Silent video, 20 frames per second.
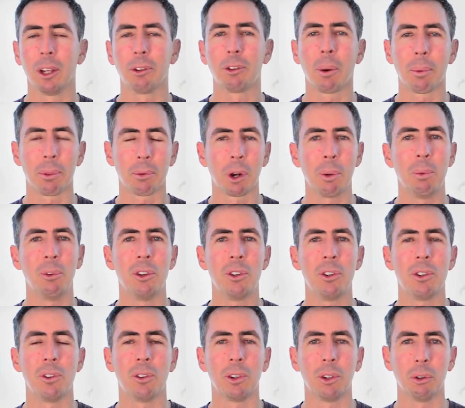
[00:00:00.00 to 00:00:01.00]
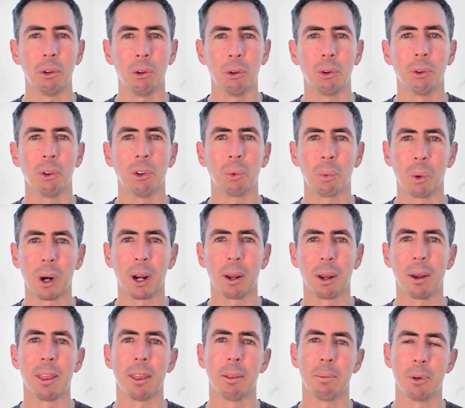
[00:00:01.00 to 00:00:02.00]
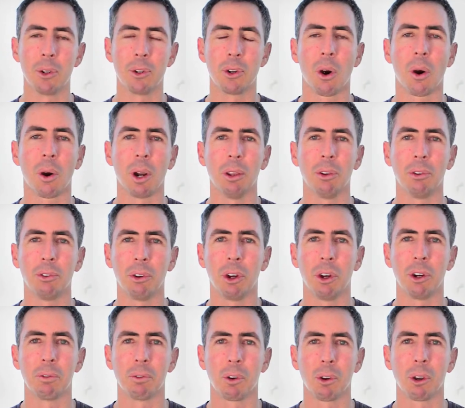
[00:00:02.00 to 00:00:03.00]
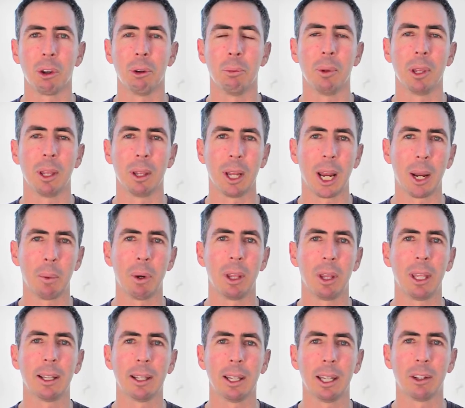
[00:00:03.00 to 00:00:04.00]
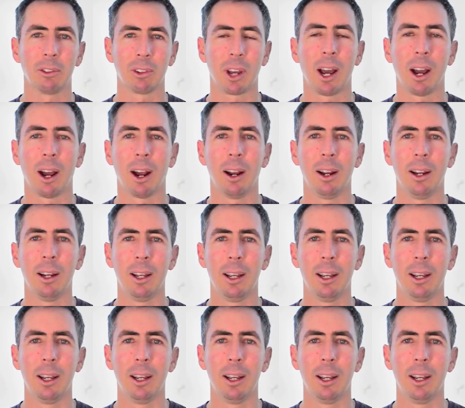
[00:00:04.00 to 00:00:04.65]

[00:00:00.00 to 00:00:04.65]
top 3 positions in Google is where the majority of the search volume and where the clicks are.